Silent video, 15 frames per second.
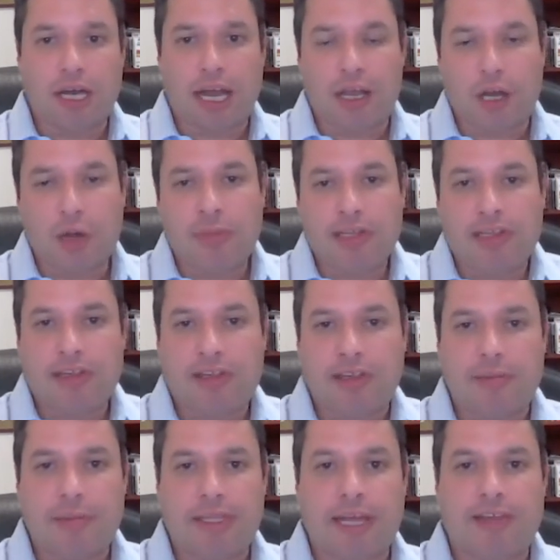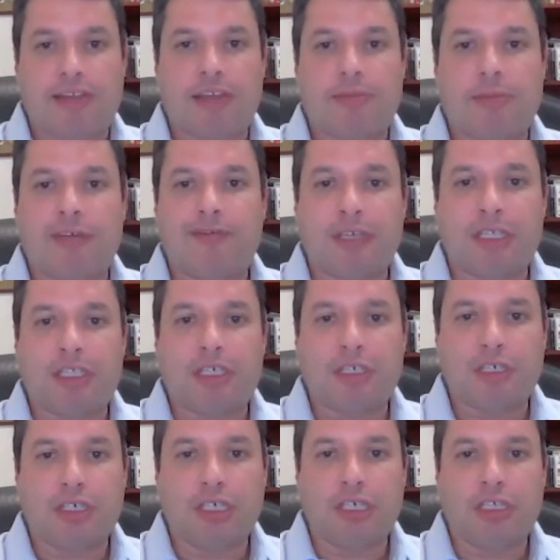I hope this is something that's uplifting
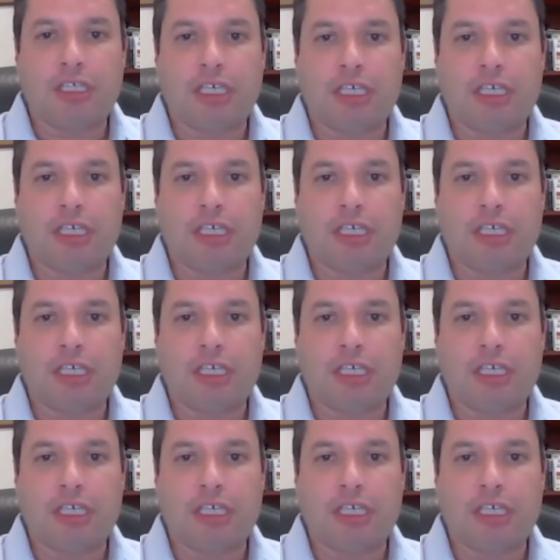to